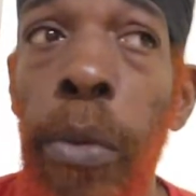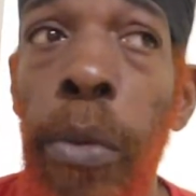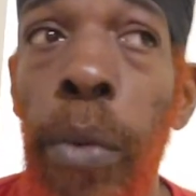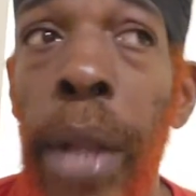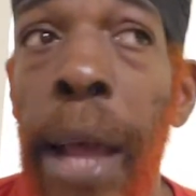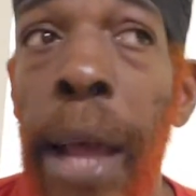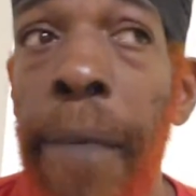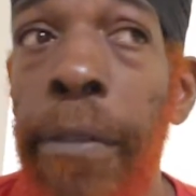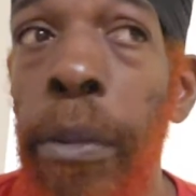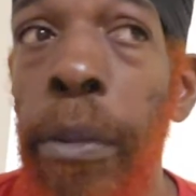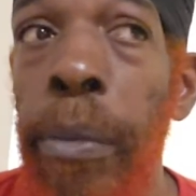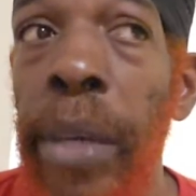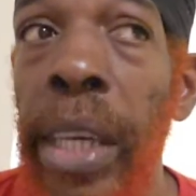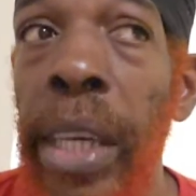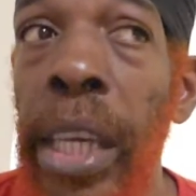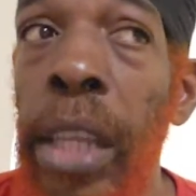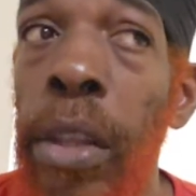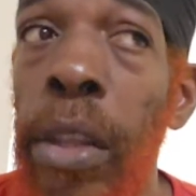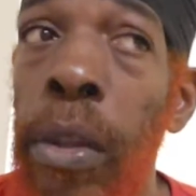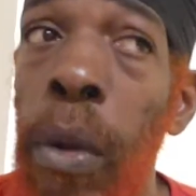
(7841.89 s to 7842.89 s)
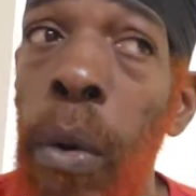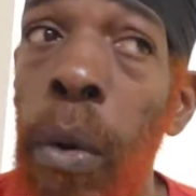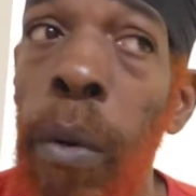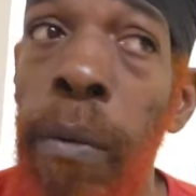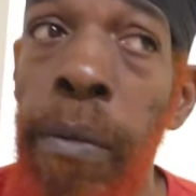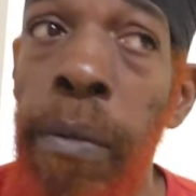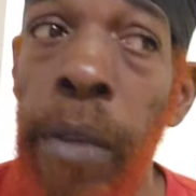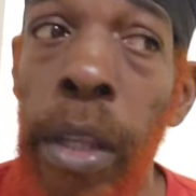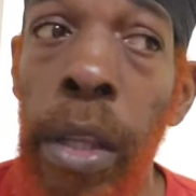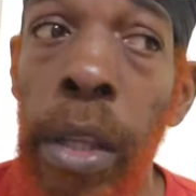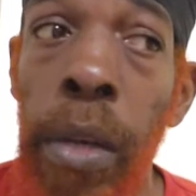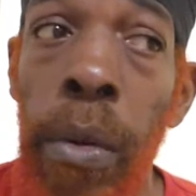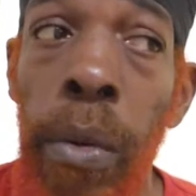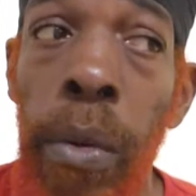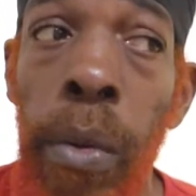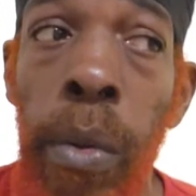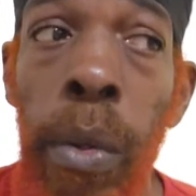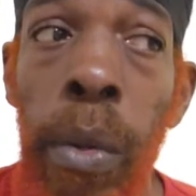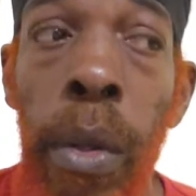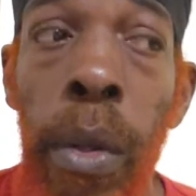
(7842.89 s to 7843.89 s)
will have to be indoor
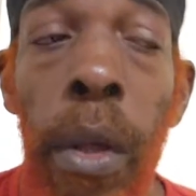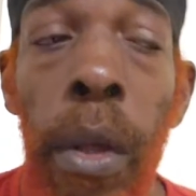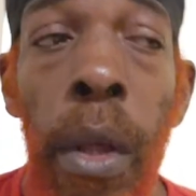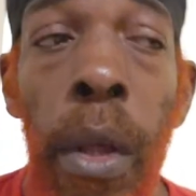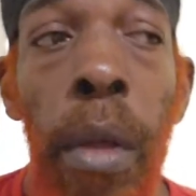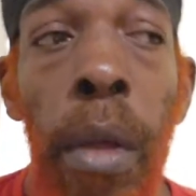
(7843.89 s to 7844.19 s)
videos.